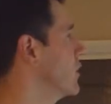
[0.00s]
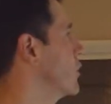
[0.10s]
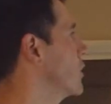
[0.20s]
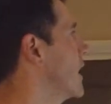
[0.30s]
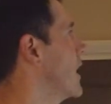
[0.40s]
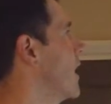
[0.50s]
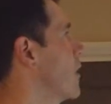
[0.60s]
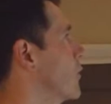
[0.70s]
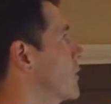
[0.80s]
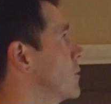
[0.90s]
You can hit
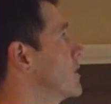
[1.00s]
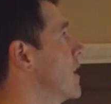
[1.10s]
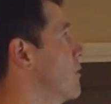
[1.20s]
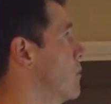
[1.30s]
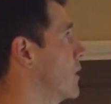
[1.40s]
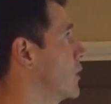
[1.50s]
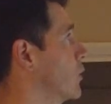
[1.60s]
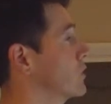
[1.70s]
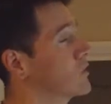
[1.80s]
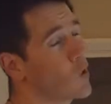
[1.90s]
up
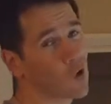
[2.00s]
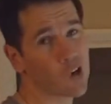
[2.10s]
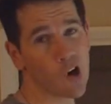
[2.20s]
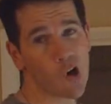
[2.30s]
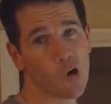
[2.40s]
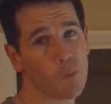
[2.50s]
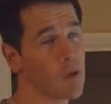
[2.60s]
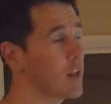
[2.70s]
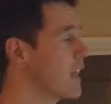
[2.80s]
freedom7motocross.com.